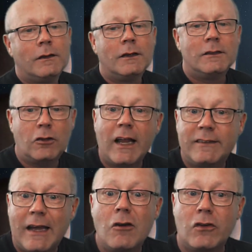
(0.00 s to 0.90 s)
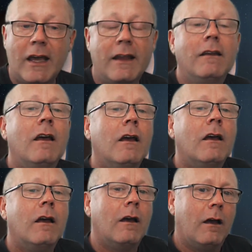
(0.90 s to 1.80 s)
So that's how you can
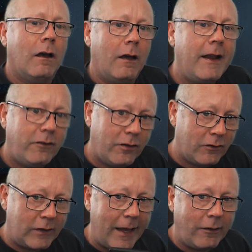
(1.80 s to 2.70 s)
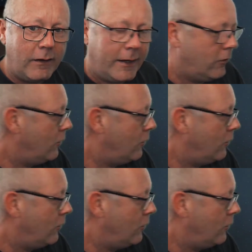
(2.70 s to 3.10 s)
enter in your calculator